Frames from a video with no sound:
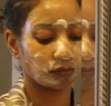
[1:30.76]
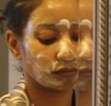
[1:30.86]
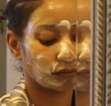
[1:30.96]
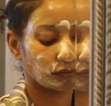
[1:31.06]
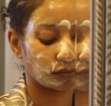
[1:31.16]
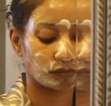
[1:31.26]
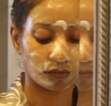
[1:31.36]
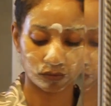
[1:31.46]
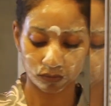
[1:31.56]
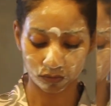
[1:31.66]

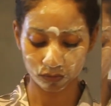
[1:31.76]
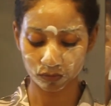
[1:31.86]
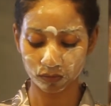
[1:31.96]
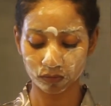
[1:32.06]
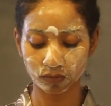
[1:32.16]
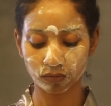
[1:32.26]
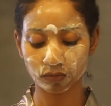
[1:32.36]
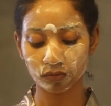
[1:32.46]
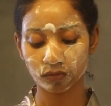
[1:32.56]
[no speech]